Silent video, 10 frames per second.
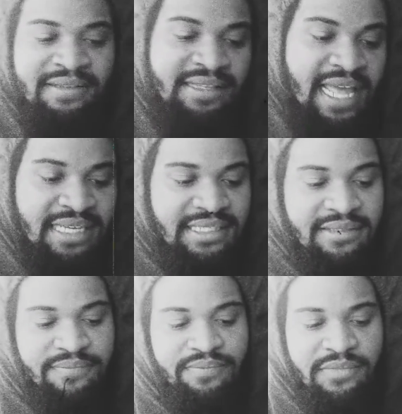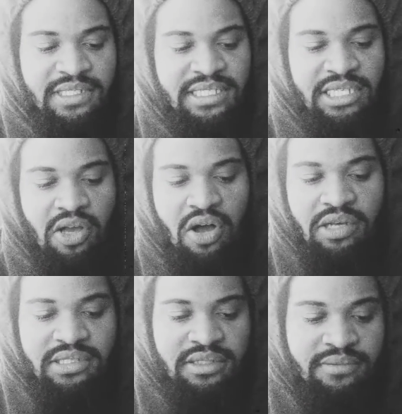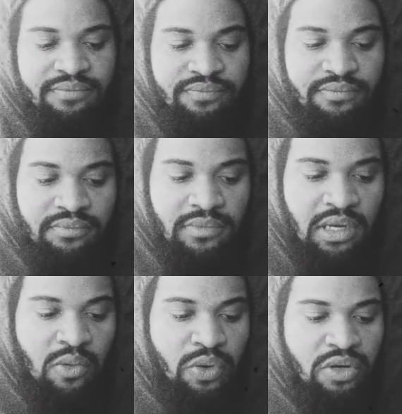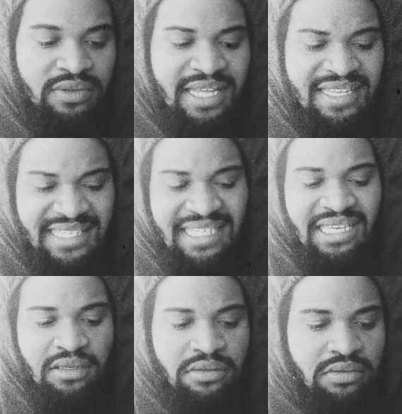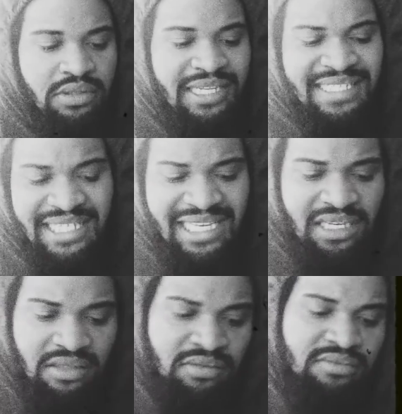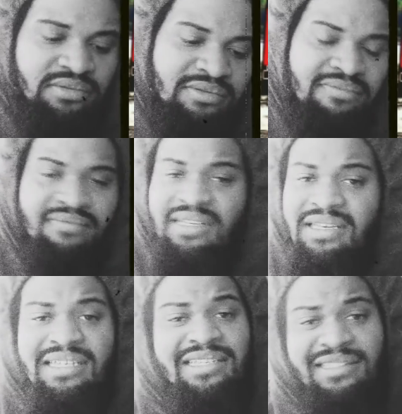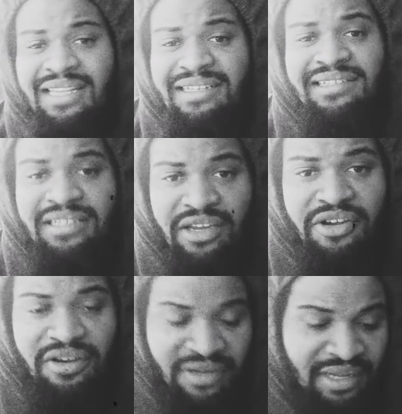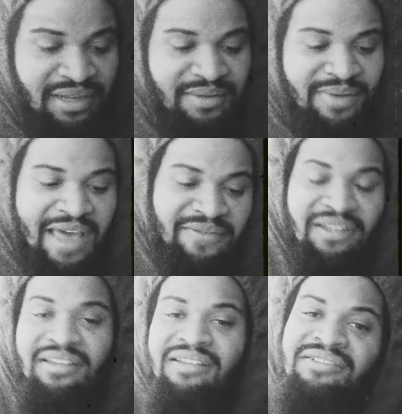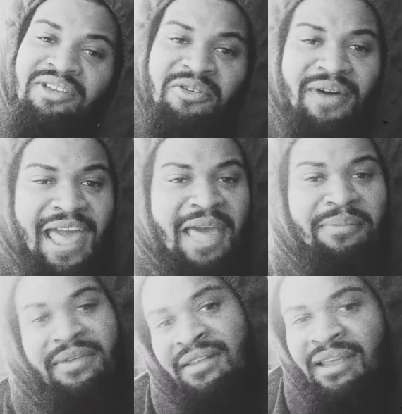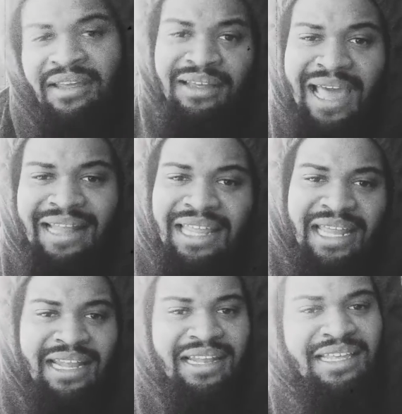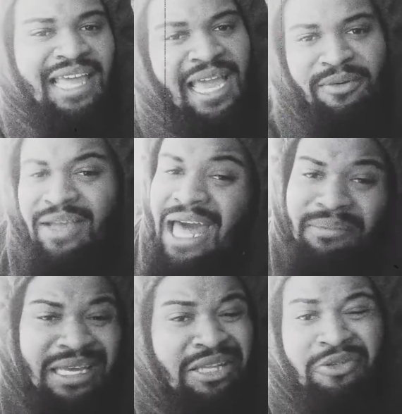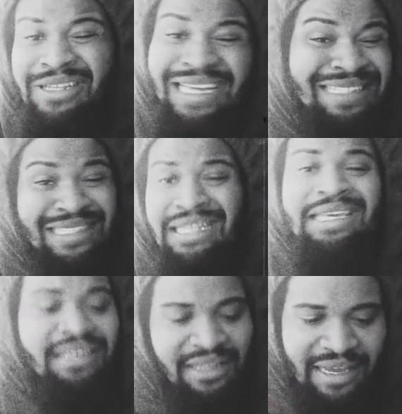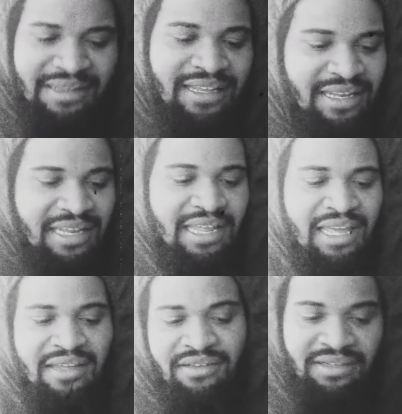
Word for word: Next, the Seahawks. Uh, Will Dissy, Dissly. He is Dissly here. At the, you know, what happened at the end of the game. You got to be a little dizzly at the end of that.